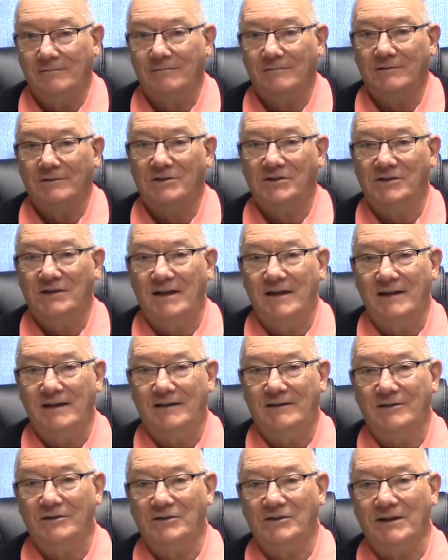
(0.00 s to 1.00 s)
to say
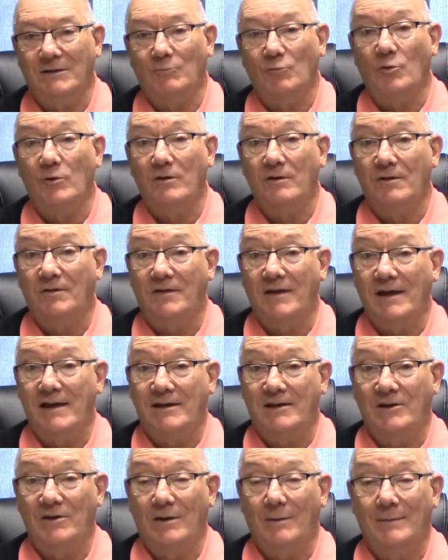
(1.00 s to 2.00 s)
to someone, thank you.